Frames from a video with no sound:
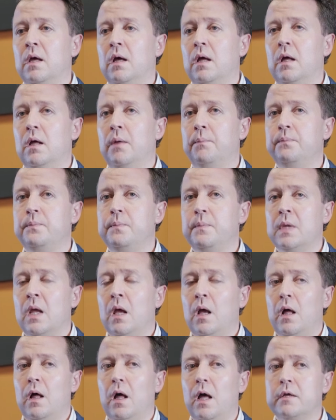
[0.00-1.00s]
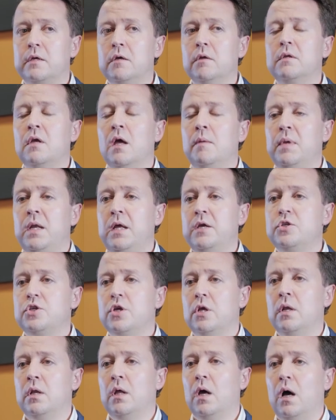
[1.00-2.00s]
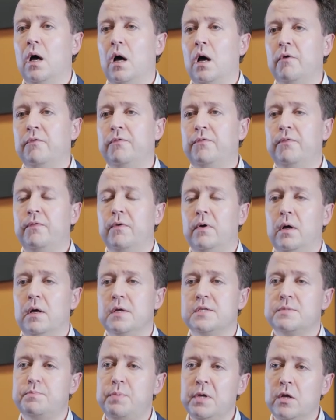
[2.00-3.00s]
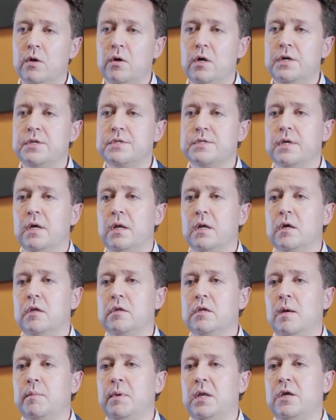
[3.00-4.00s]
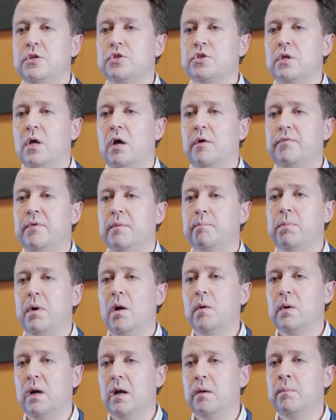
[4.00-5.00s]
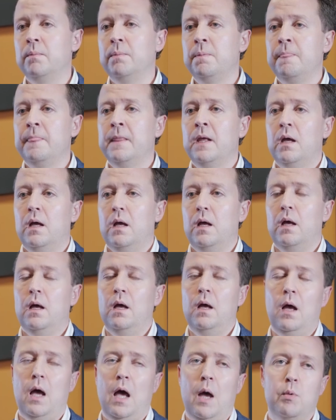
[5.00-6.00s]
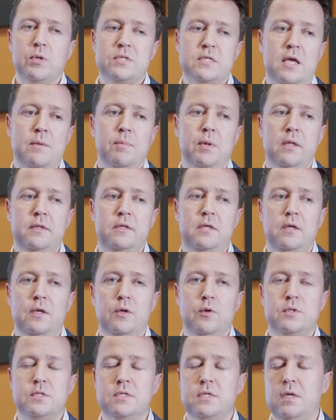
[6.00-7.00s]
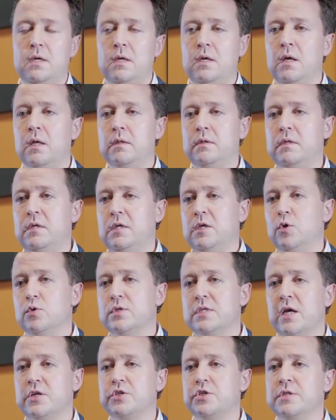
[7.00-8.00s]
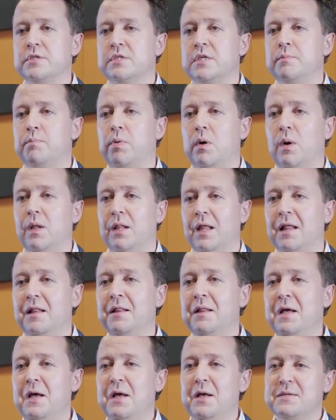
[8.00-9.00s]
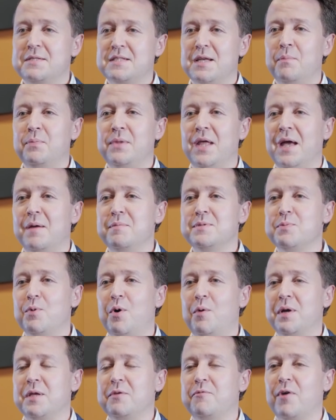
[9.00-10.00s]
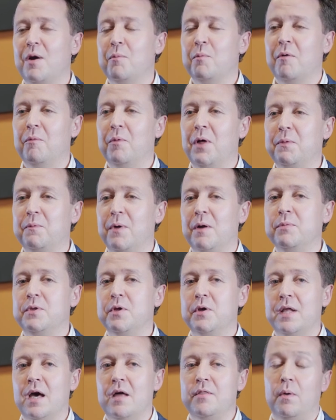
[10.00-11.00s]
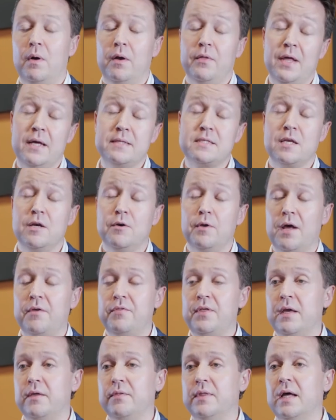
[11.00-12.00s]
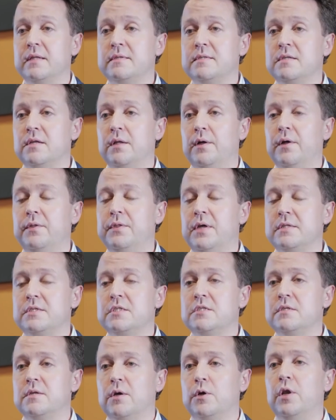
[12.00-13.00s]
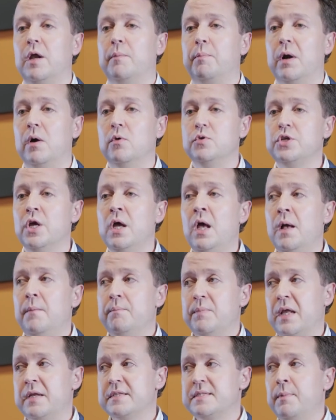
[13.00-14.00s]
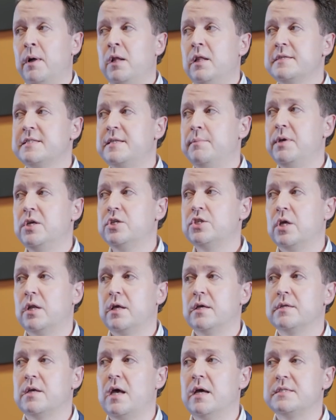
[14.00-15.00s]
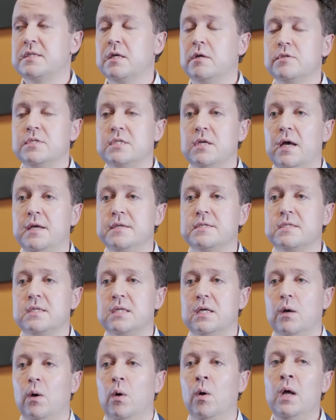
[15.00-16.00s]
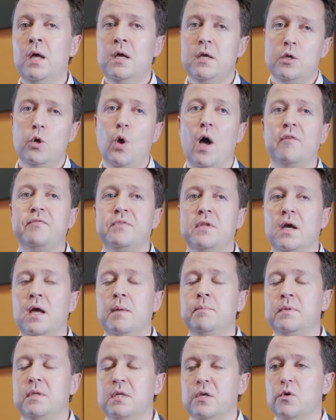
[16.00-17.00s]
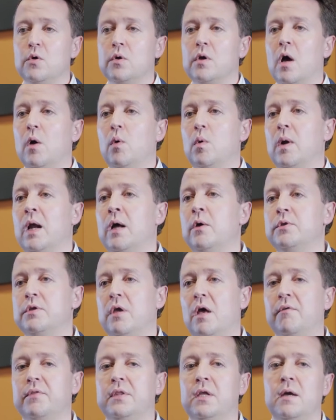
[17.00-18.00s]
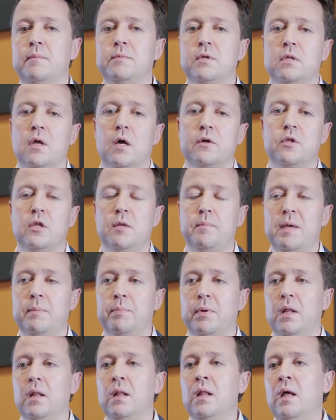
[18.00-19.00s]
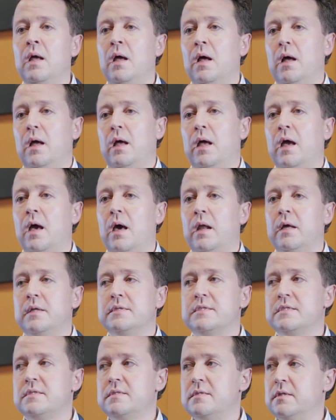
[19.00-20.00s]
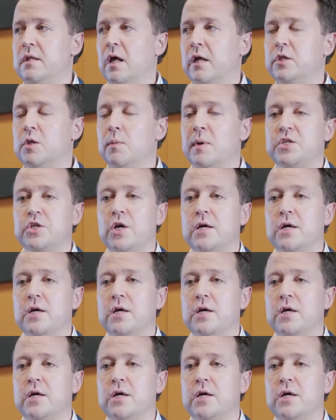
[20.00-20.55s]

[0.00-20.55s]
a good combination of speakers and a good combination of the program. I was able to see two sessions in parallel, sometimes moving from one room to another. That's good. I think that's a good approach. And a small exhibition, it has a good size. So you have time to go around, you have time to talk to the people, and it's not too much